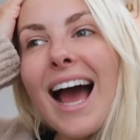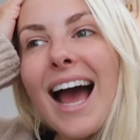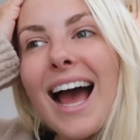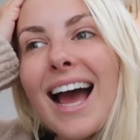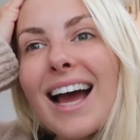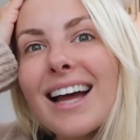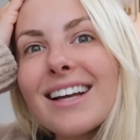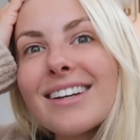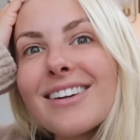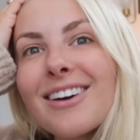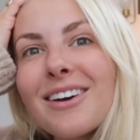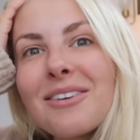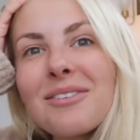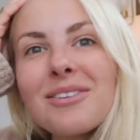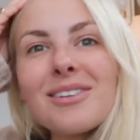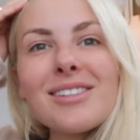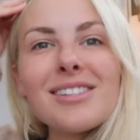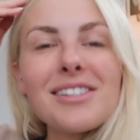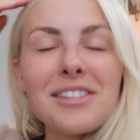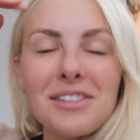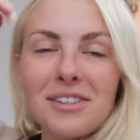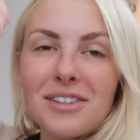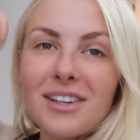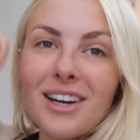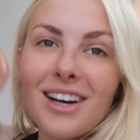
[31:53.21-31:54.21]
and I will
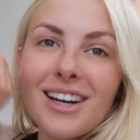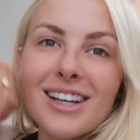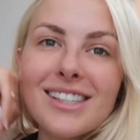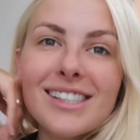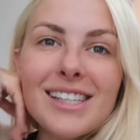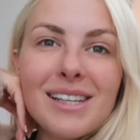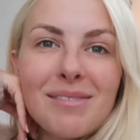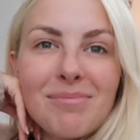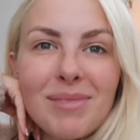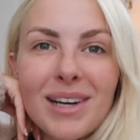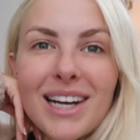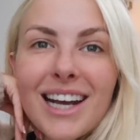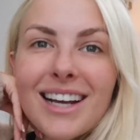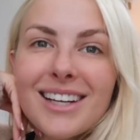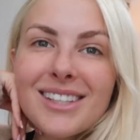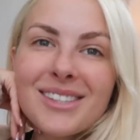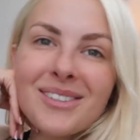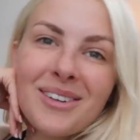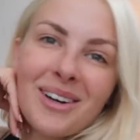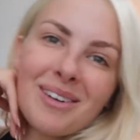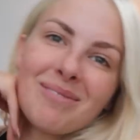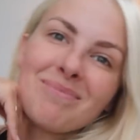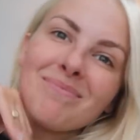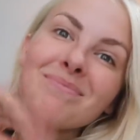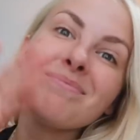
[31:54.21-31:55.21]
see you guys in my next
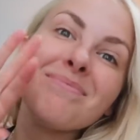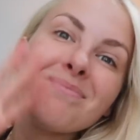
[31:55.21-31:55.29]
one.